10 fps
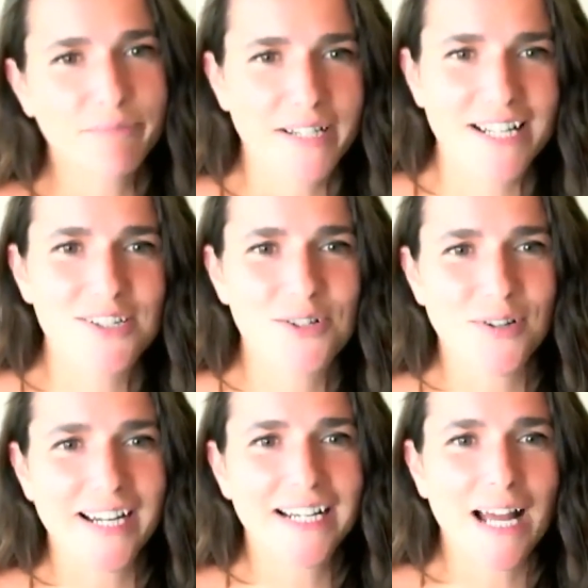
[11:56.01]
It's
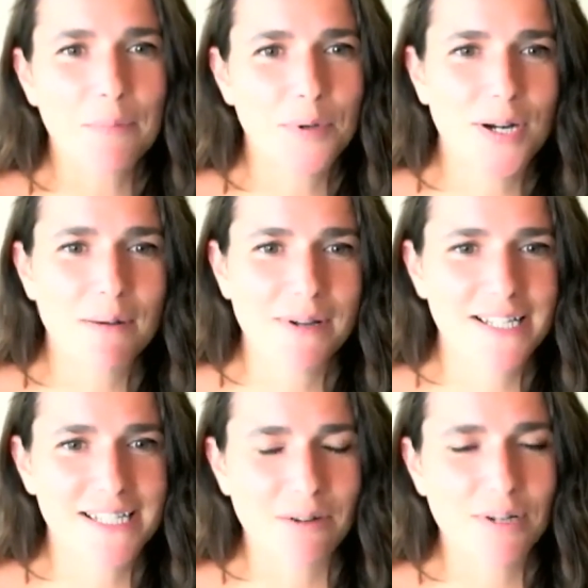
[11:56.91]
green. I put it in my
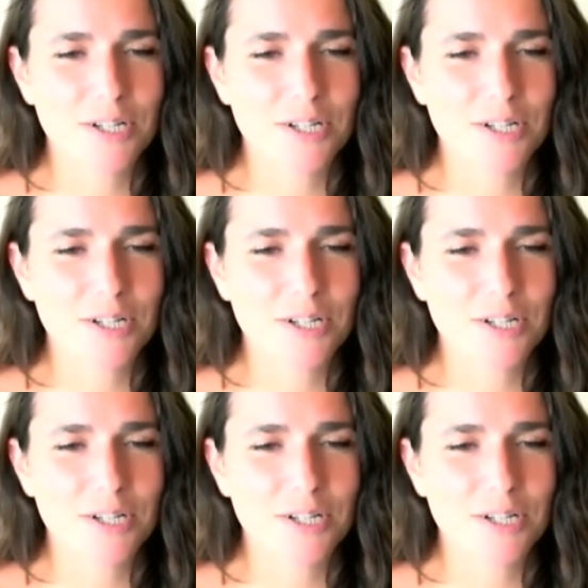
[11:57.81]
sandwich,